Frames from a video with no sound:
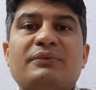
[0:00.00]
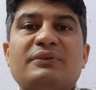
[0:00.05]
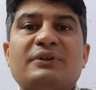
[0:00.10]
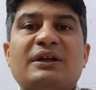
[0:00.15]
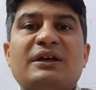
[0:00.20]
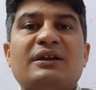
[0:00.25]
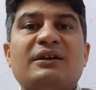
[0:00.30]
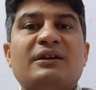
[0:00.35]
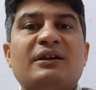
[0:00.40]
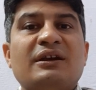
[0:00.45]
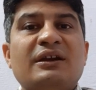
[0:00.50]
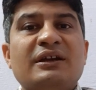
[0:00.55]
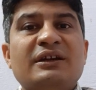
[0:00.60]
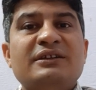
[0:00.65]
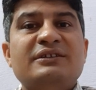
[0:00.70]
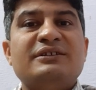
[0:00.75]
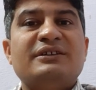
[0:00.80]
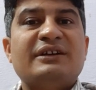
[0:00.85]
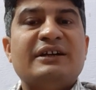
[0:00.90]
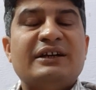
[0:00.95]

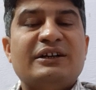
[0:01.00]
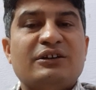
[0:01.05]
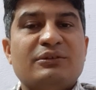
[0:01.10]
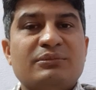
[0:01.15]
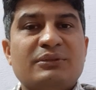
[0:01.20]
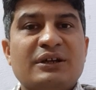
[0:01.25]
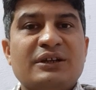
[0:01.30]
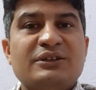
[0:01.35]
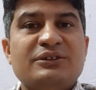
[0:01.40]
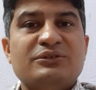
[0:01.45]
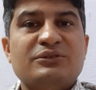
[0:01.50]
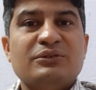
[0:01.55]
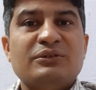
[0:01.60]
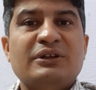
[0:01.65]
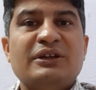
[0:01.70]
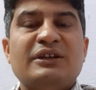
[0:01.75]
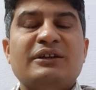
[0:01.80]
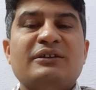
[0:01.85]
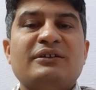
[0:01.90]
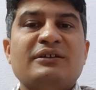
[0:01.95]
release rate of the
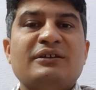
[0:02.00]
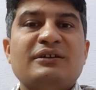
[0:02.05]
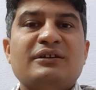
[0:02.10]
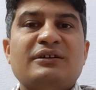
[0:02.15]
insulin